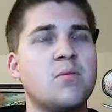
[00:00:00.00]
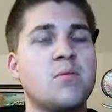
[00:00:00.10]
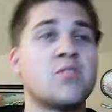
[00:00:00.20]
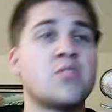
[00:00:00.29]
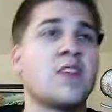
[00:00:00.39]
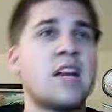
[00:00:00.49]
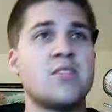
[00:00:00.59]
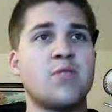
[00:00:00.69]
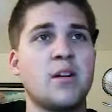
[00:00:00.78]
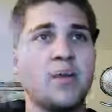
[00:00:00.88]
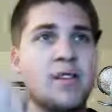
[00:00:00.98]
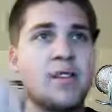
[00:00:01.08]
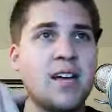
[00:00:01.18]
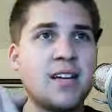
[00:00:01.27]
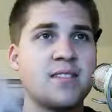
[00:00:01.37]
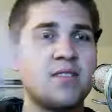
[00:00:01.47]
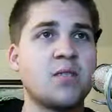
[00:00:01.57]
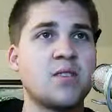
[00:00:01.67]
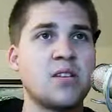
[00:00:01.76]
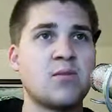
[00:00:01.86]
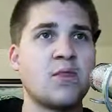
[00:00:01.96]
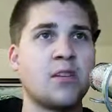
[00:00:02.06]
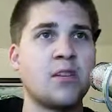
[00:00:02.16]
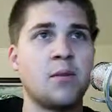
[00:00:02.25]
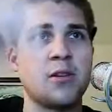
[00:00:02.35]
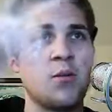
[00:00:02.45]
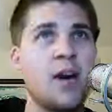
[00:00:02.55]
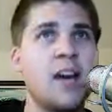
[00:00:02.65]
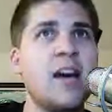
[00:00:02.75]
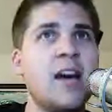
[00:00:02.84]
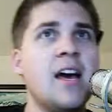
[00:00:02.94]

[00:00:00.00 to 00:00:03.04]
For sine, it's reflected about the x, cosine is reflected about the y.